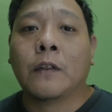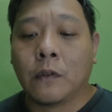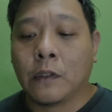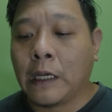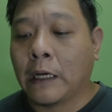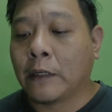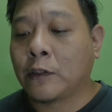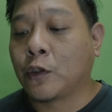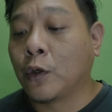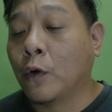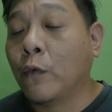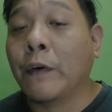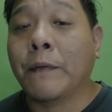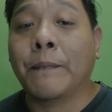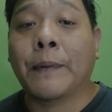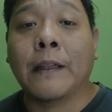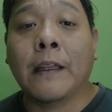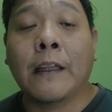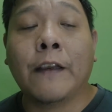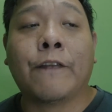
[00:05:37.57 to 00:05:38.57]
Yeah, so we
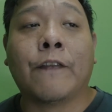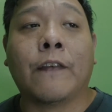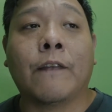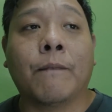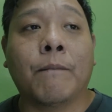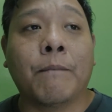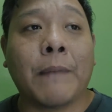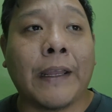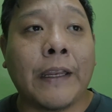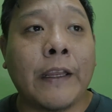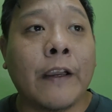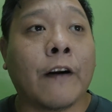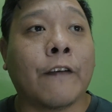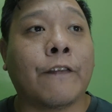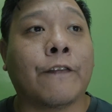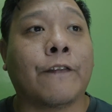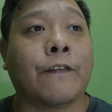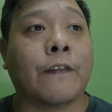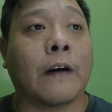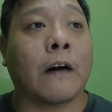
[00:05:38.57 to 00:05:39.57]
believe many
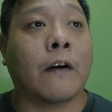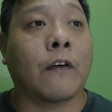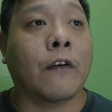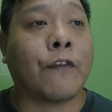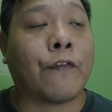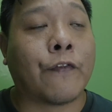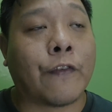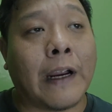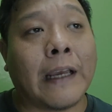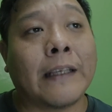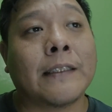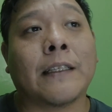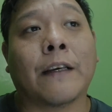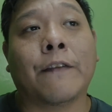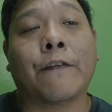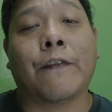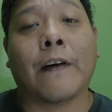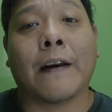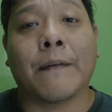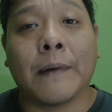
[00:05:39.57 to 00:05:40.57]
of our friends
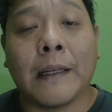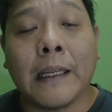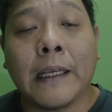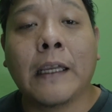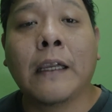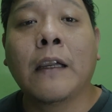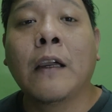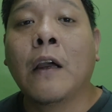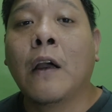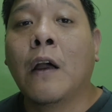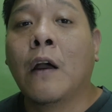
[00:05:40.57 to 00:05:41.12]
and family